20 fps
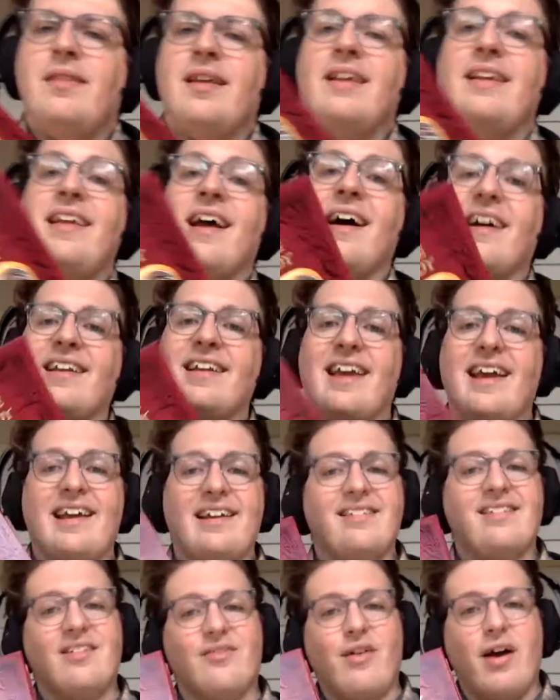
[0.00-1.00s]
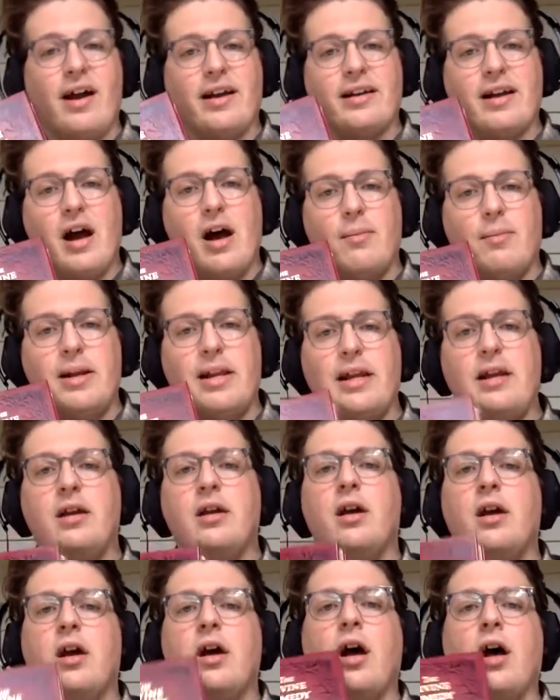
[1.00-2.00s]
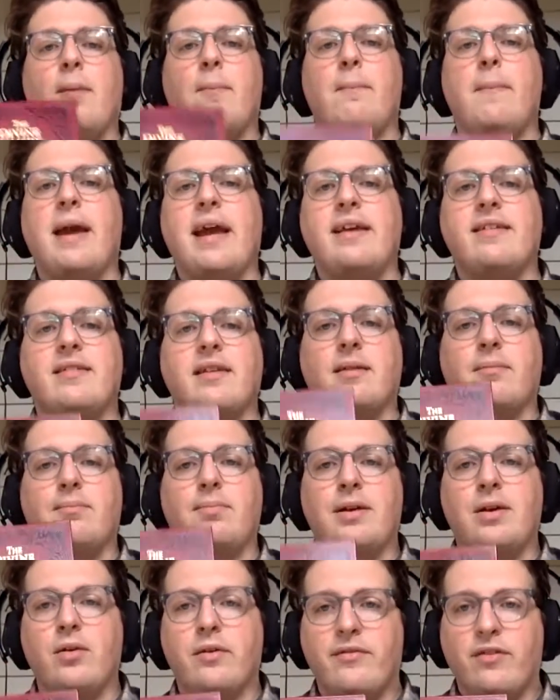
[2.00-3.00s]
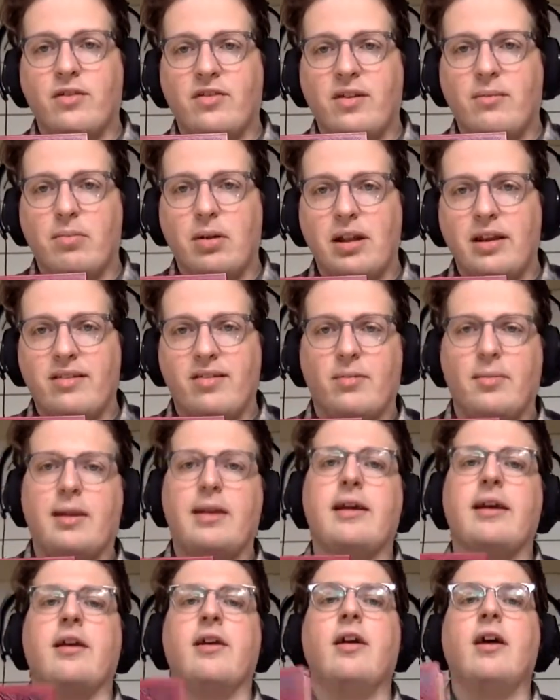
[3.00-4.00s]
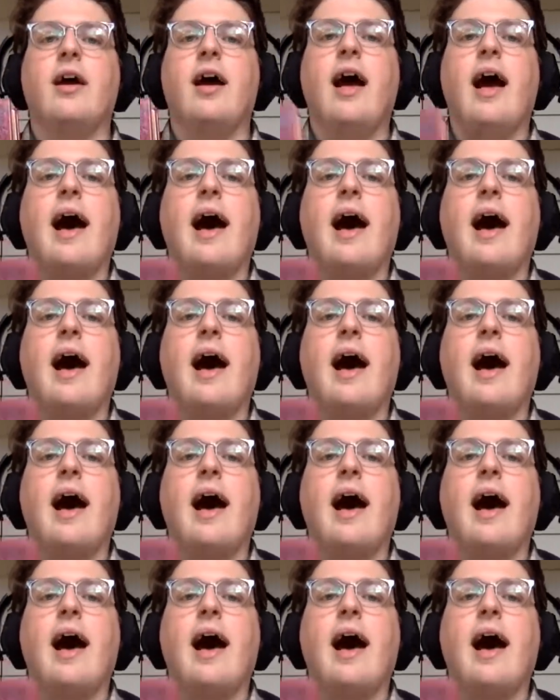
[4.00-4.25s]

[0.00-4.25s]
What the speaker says: Dante's Divine Comedy. Amazing, beautiful symbolism in here.